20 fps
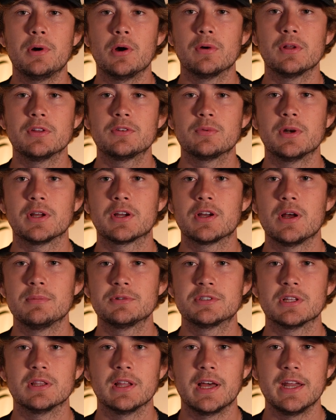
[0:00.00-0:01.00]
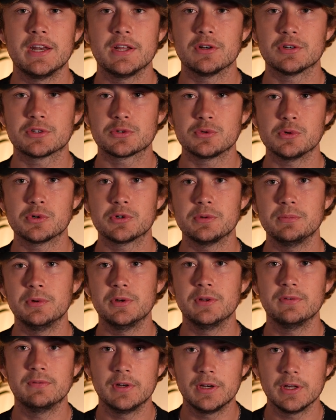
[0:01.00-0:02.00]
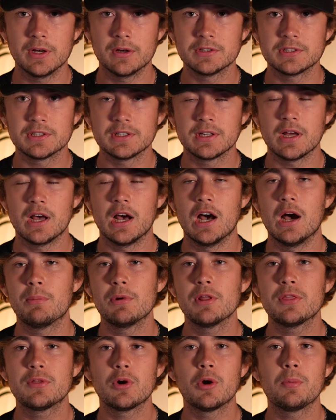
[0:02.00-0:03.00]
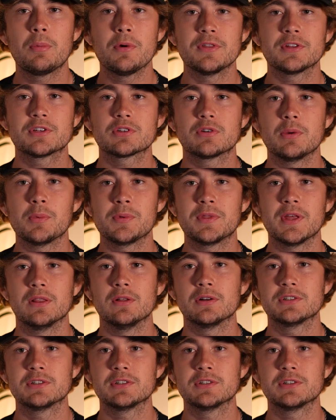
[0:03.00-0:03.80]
components when it comes to lighting your Skool community videos. I'm going to throw up on the screen what that